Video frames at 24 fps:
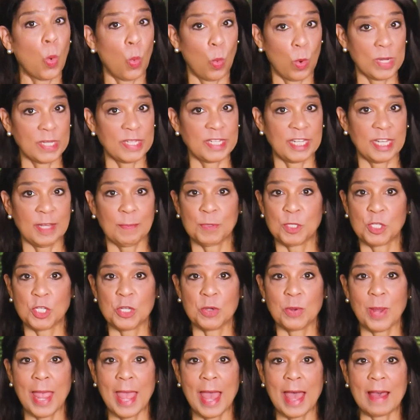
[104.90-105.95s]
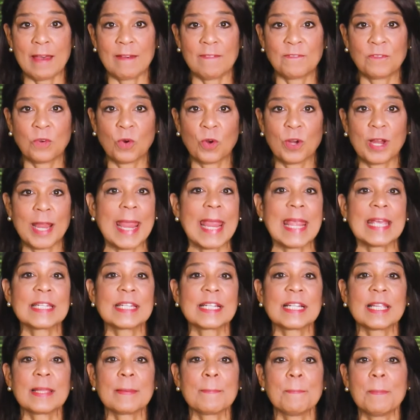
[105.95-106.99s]
What tips do you have for
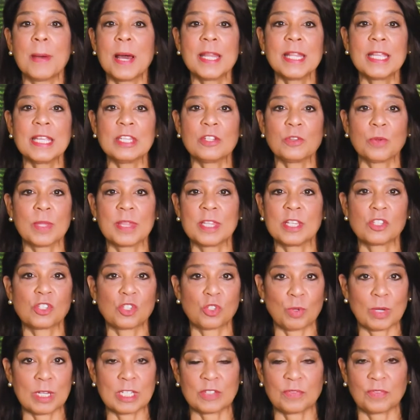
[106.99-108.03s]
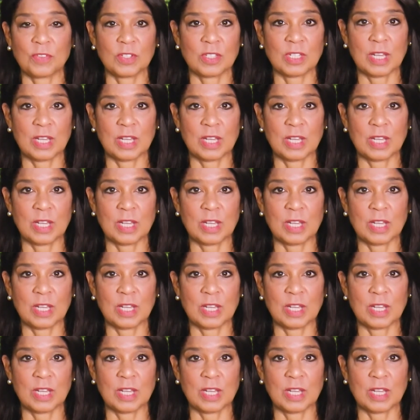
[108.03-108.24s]
handling money during this stressful